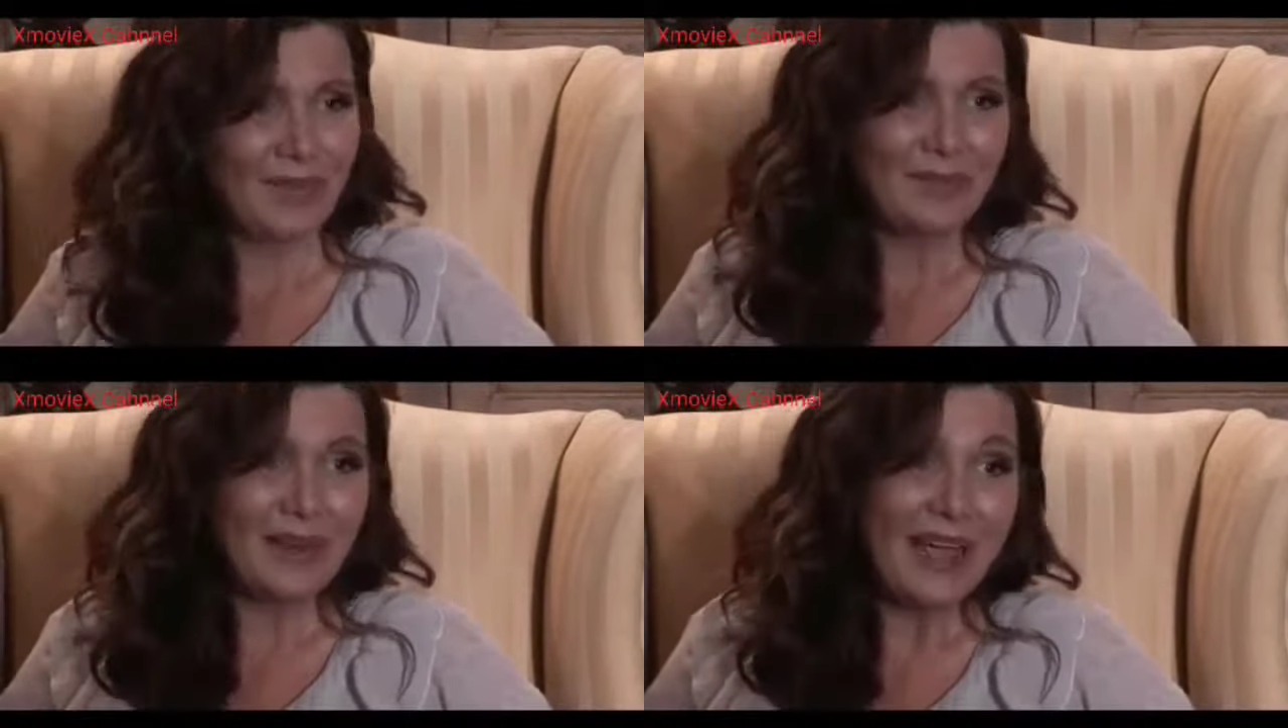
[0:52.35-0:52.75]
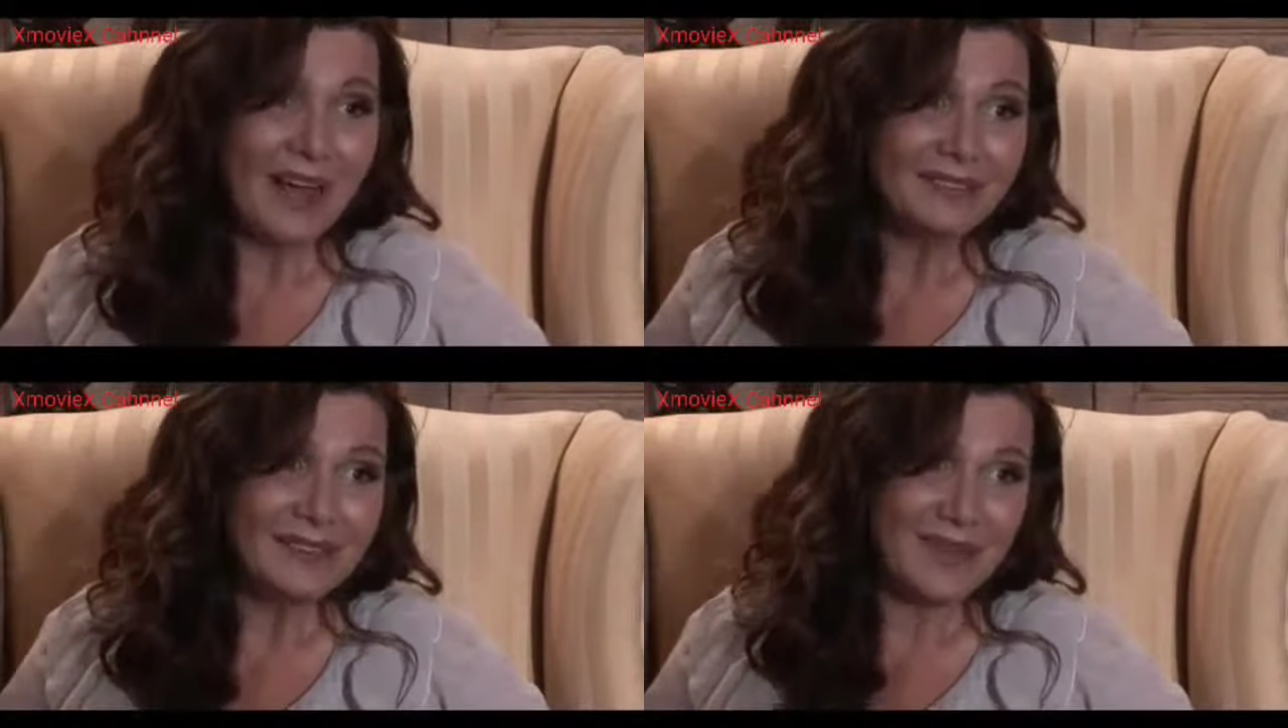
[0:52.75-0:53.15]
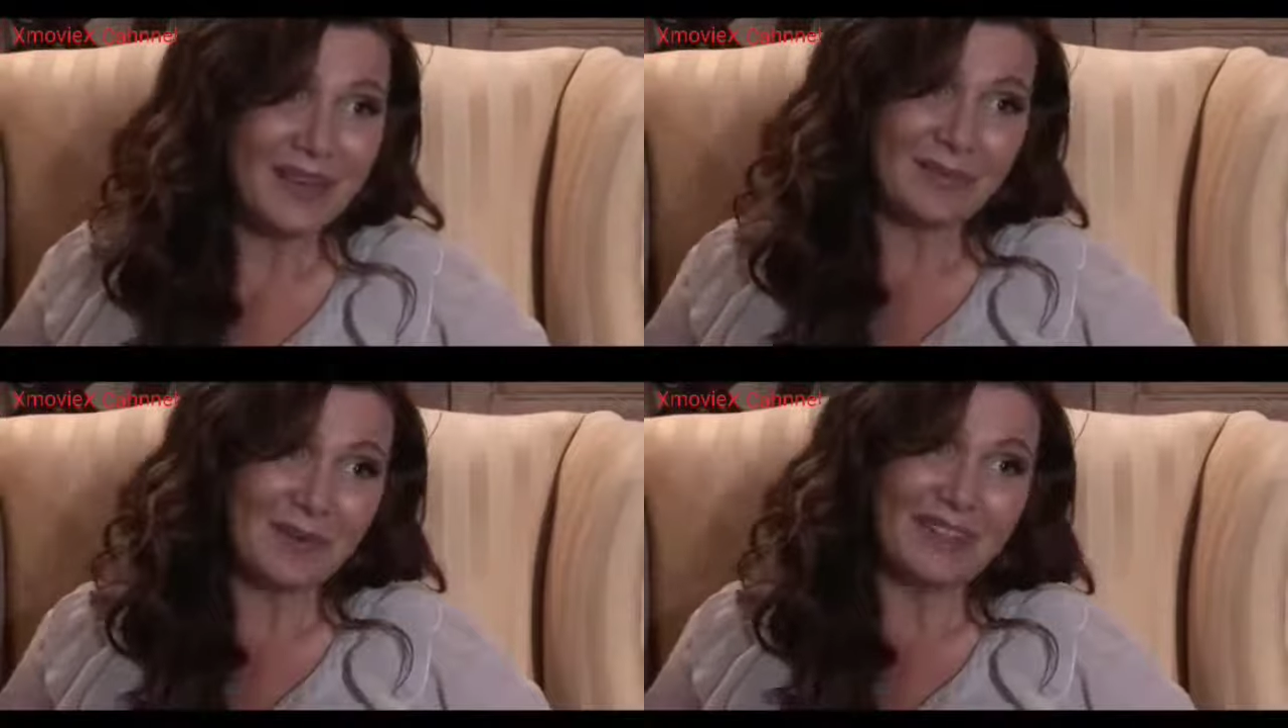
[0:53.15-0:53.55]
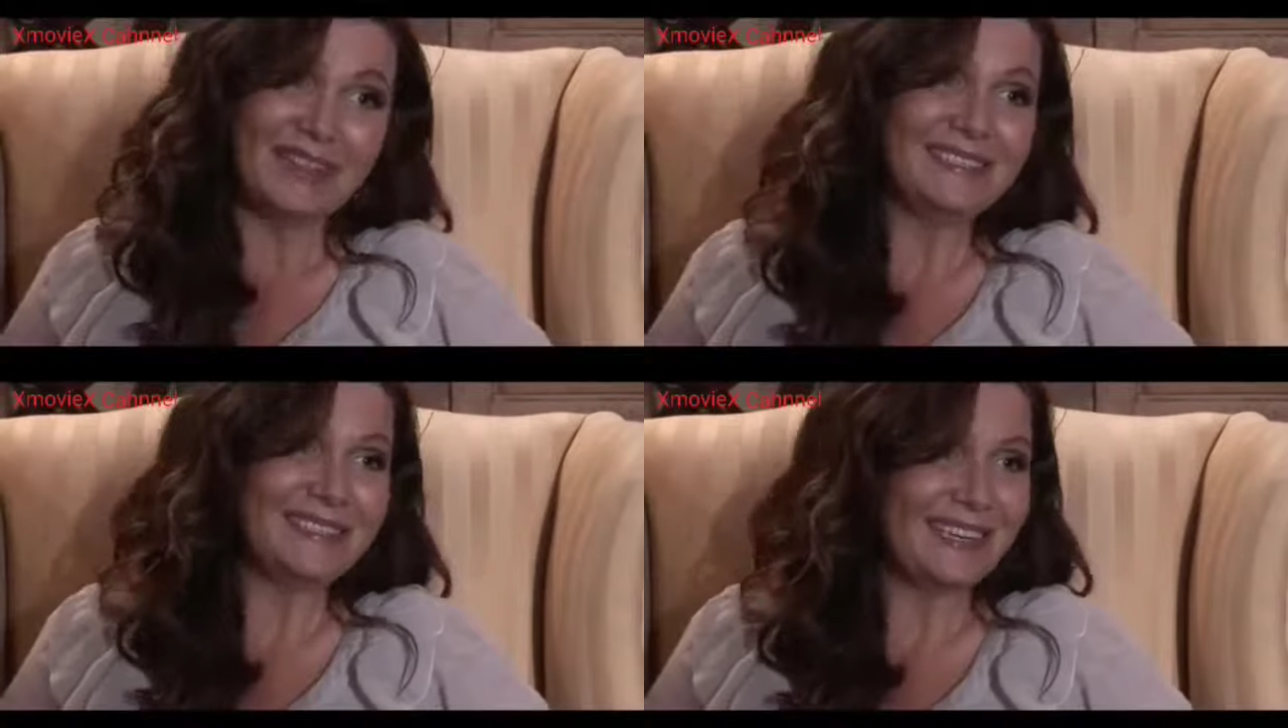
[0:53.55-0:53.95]
I'm gonna have to meet him one
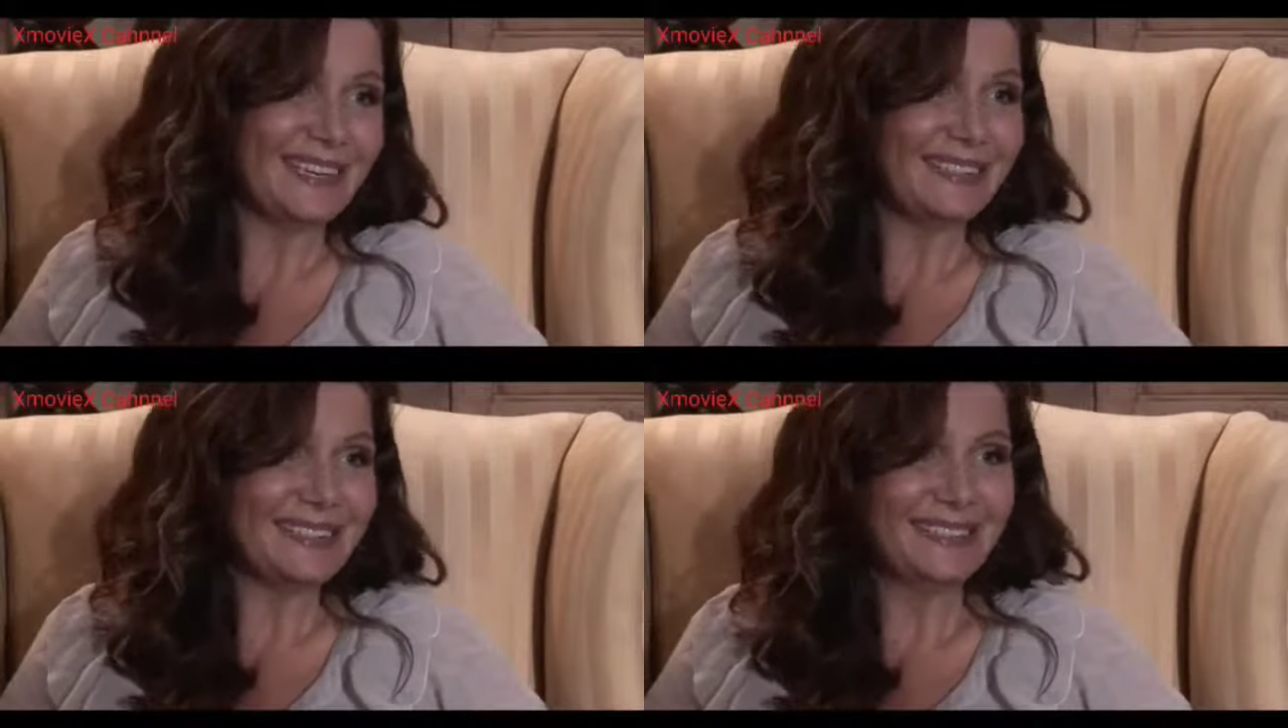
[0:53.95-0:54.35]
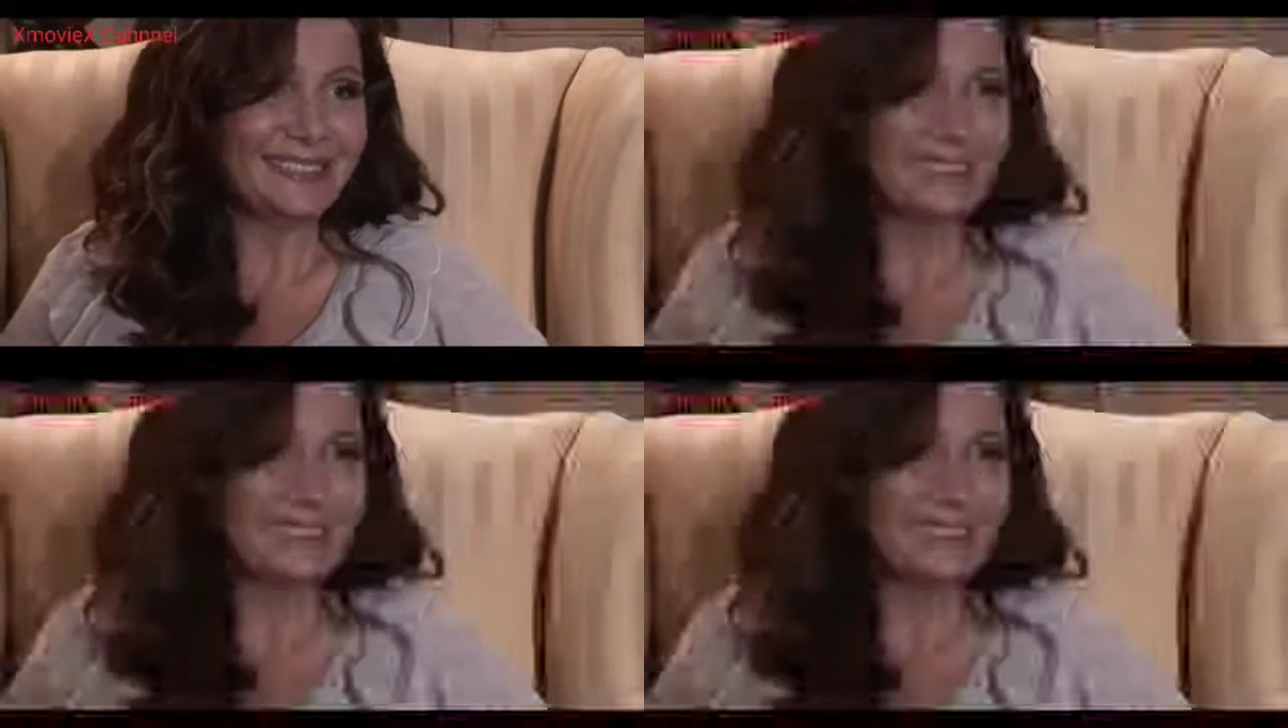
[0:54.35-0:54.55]
of these days.